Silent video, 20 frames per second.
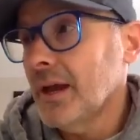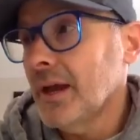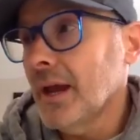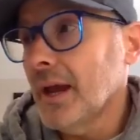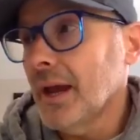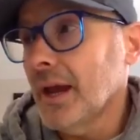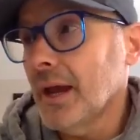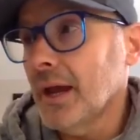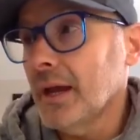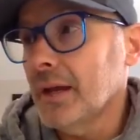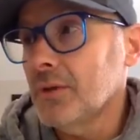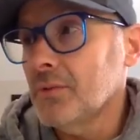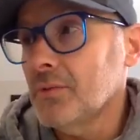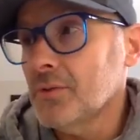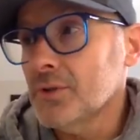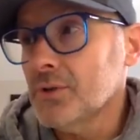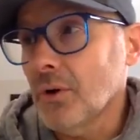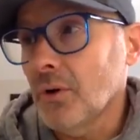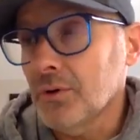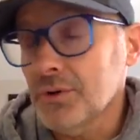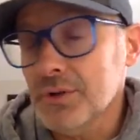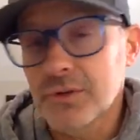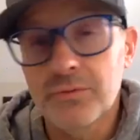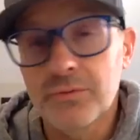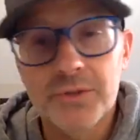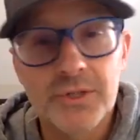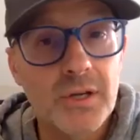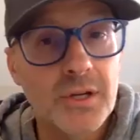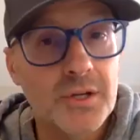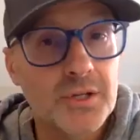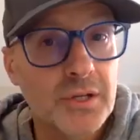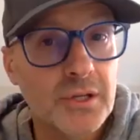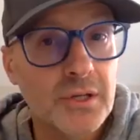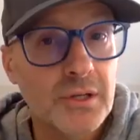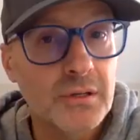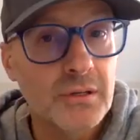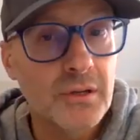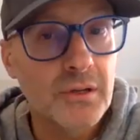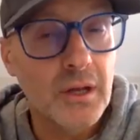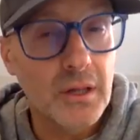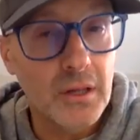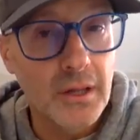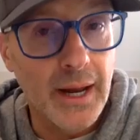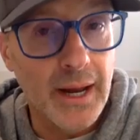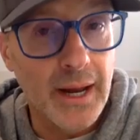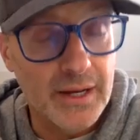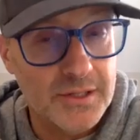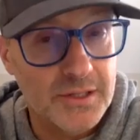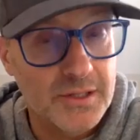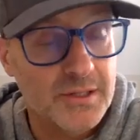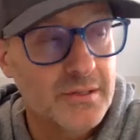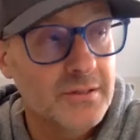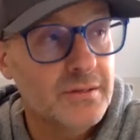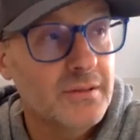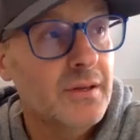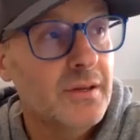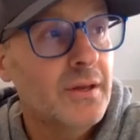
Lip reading: And he was also teaching a class.